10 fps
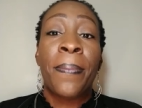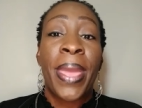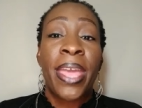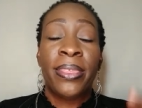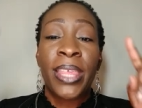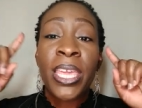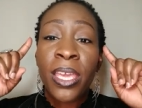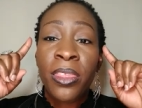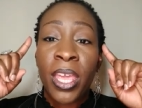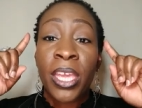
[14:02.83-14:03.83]
a man
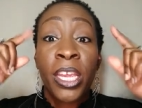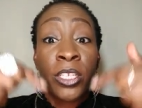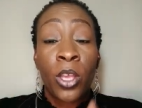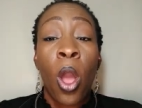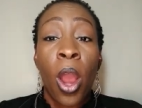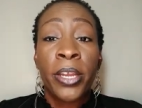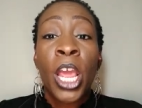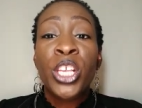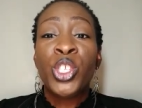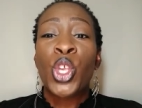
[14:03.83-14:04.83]
thinketh in his heart,
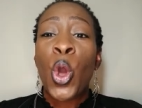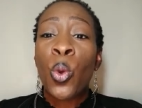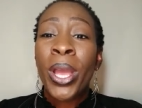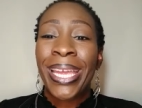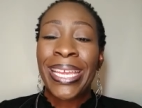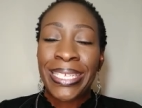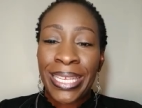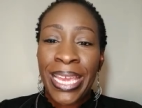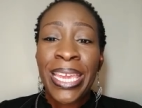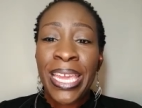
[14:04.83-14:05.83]
so
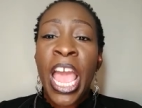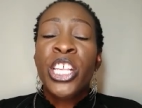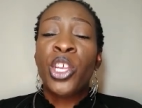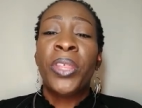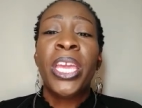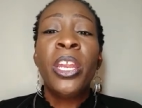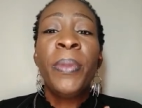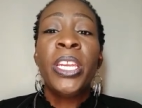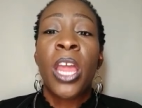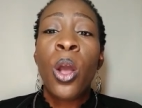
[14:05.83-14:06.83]
is he. So the
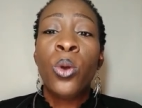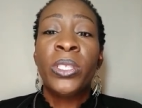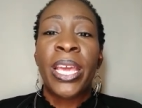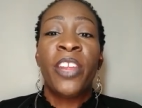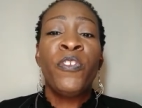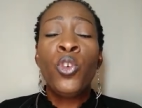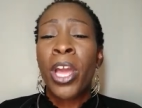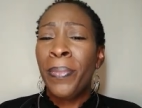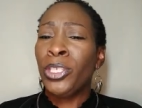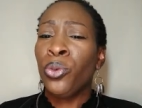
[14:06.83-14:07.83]
enemy knows that if you
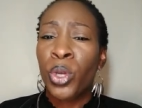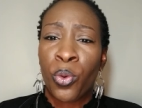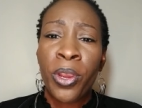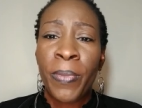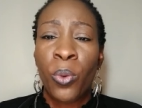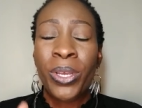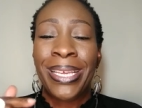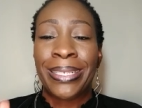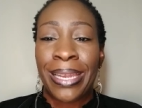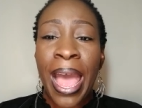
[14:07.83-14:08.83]
come into agreement with
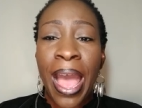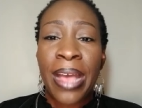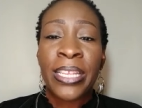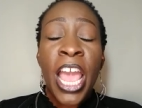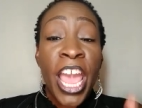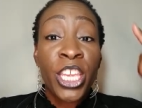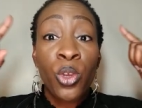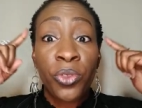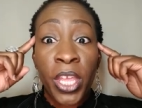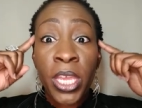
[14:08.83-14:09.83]
his lies
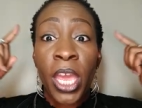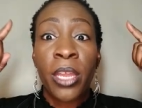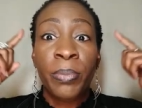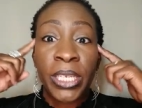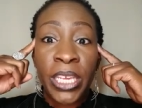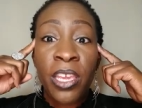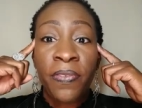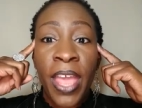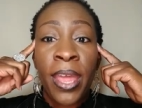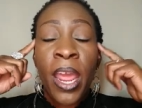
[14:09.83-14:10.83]
and you think and
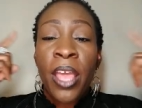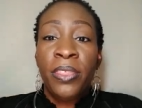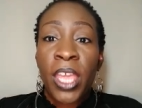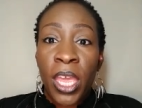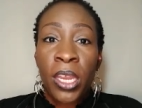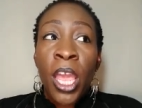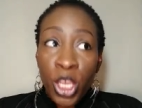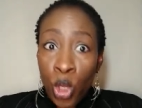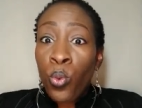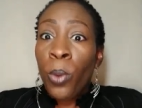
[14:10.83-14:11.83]
believe that, then
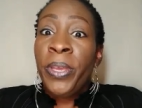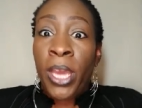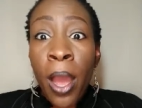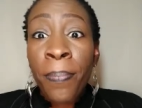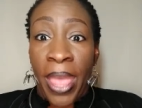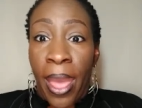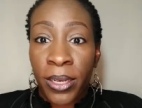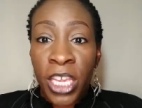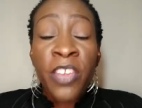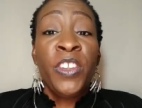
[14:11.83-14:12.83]
you will become
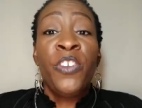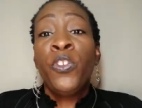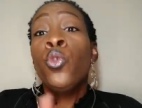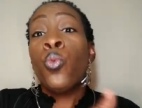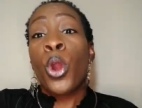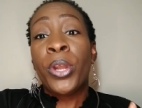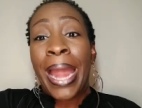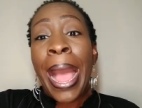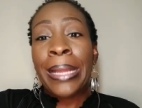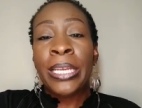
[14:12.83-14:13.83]
that. Even if you were
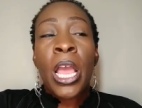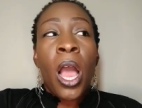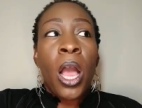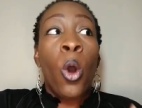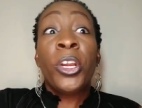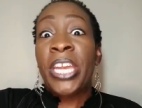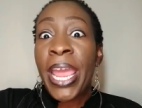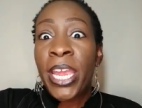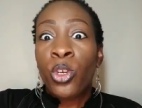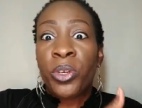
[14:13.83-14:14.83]
not
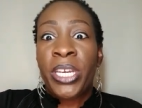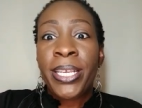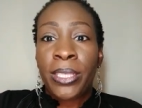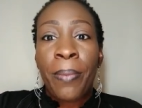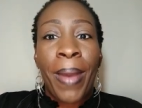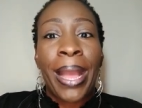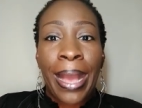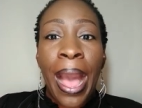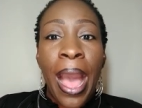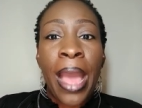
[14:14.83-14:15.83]
ordained or destined by
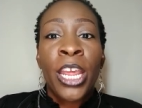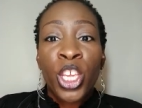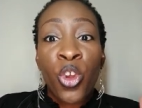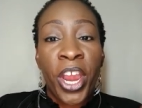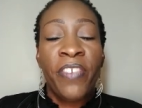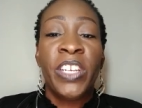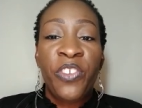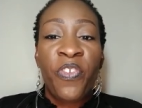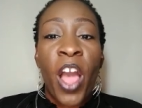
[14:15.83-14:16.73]
God, your heavenly